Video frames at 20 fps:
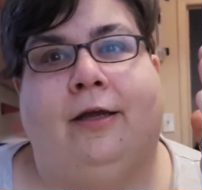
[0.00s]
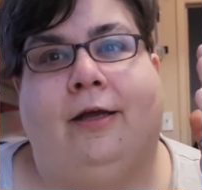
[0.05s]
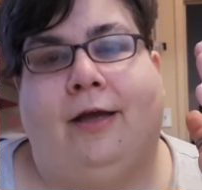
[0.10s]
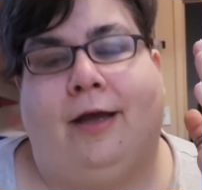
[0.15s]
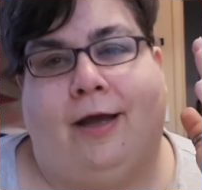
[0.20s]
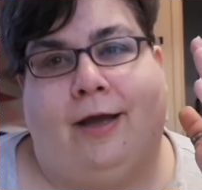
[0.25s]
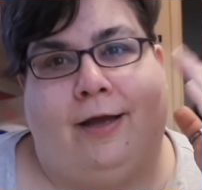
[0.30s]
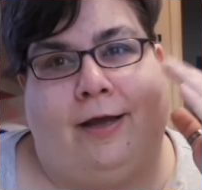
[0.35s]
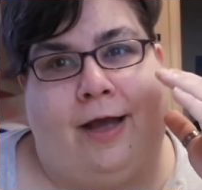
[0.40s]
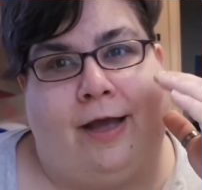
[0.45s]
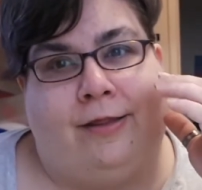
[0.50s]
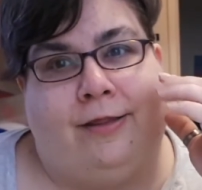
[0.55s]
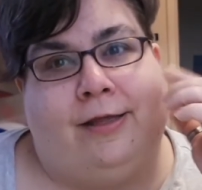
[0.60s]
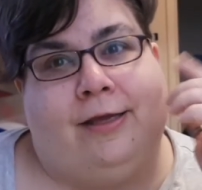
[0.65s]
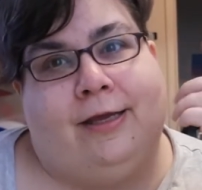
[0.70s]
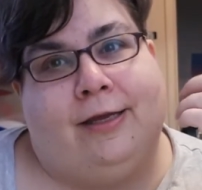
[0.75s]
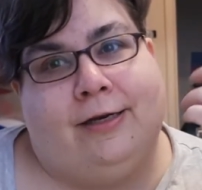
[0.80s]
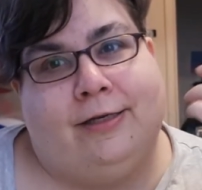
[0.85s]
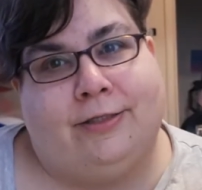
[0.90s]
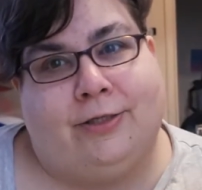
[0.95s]
I think in
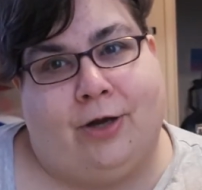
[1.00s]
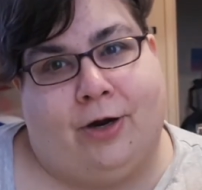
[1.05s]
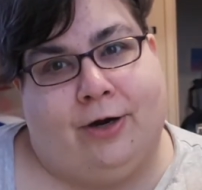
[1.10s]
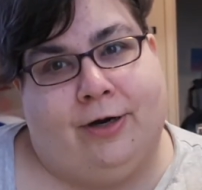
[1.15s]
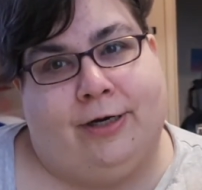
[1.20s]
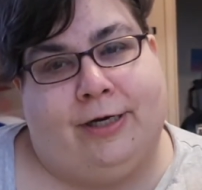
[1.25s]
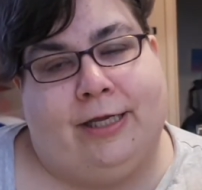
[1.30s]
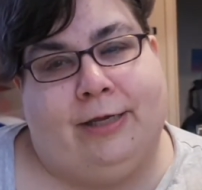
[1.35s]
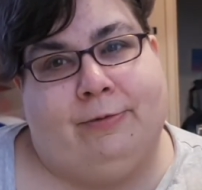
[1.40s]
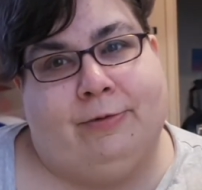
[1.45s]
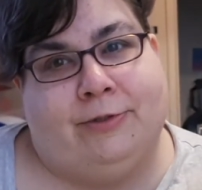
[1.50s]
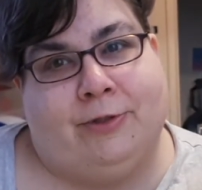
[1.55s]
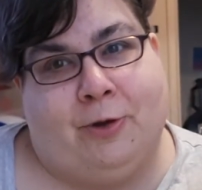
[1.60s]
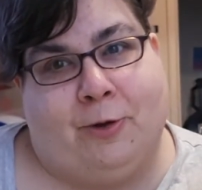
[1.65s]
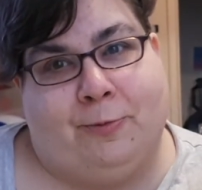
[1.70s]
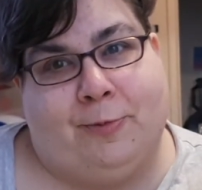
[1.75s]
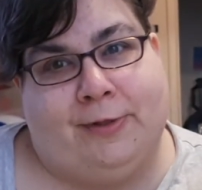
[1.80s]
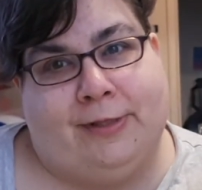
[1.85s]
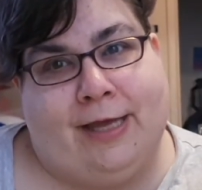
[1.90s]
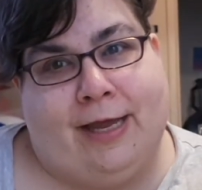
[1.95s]
his heart, he was
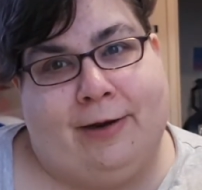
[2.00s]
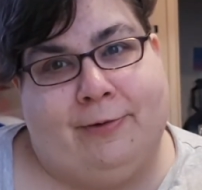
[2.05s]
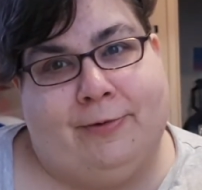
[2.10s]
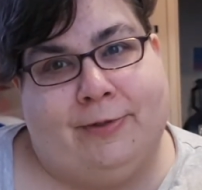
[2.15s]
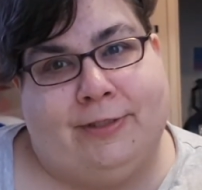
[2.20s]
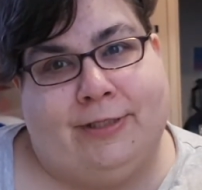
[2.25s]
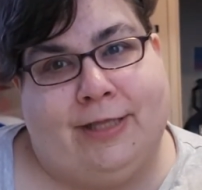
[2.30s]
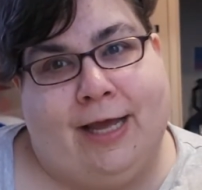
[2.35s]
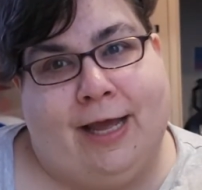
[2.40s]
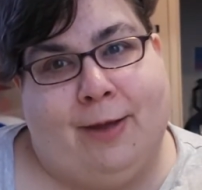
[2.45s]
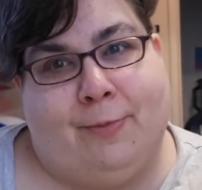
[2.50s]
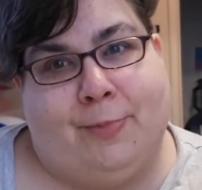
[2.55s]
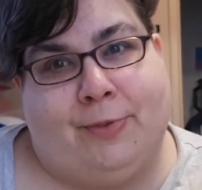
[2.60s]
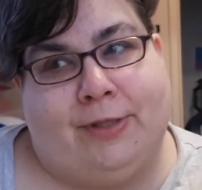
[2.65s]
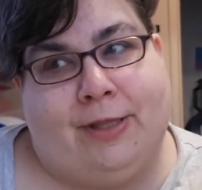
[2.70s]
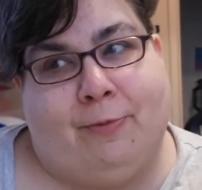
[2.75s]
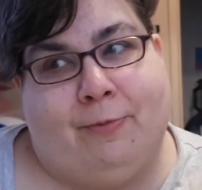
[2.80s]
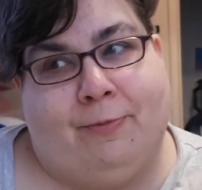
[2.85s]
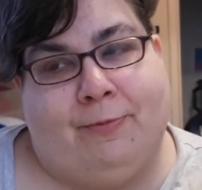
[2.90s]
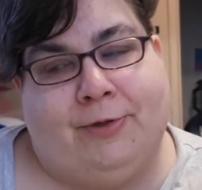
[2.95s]
hoping that it was that. But then
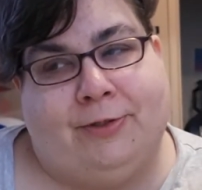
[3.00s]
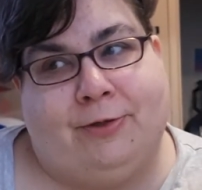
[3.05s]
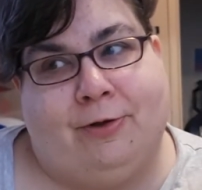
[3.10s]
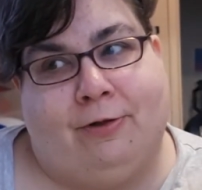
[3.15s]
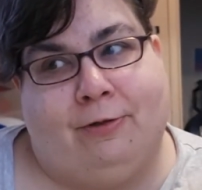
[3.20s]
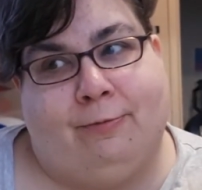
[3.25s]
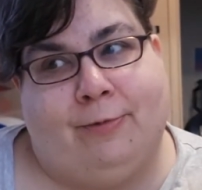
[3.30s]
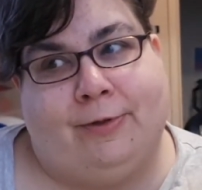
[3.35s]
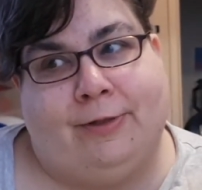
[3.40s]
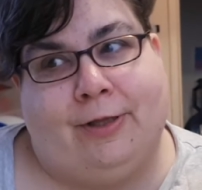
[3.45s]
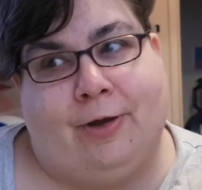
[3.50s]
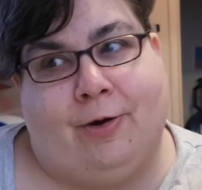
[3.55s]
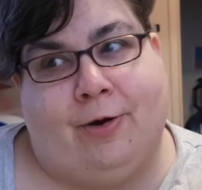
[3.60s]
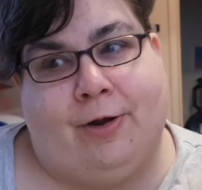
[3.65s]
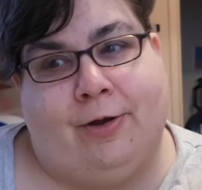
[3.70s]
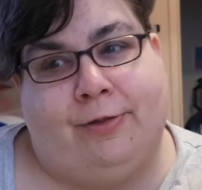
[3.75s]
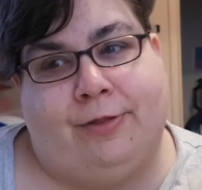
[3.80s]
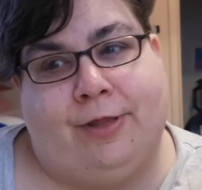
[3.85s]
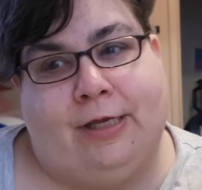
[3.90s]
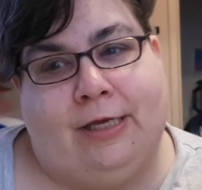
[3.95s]
when we told him about the Oreo
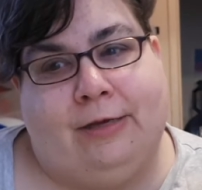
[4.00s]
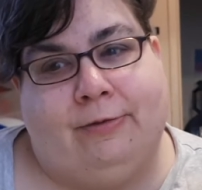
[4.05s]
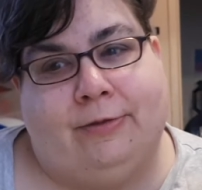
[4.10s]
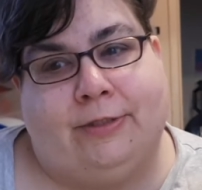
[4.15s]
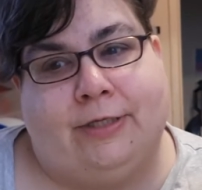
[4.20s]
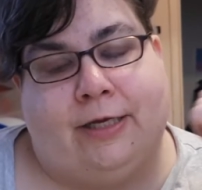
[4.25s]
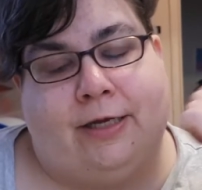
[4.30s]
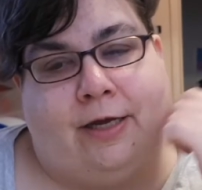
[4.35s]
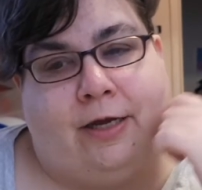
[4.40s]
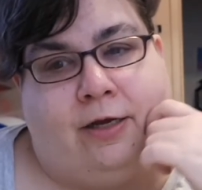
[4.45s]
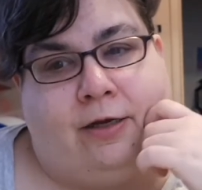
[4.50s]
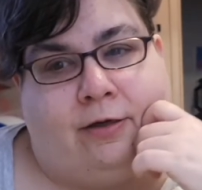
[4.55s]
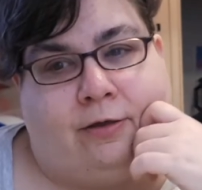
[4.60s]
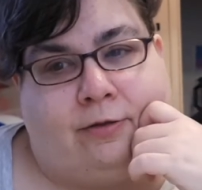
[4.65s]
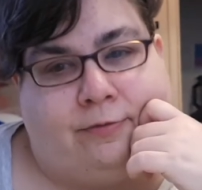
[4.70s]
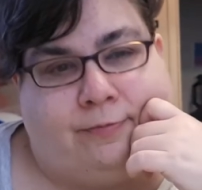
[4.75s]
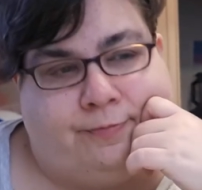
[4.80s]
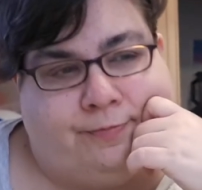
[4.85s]
thing, he was like, oh.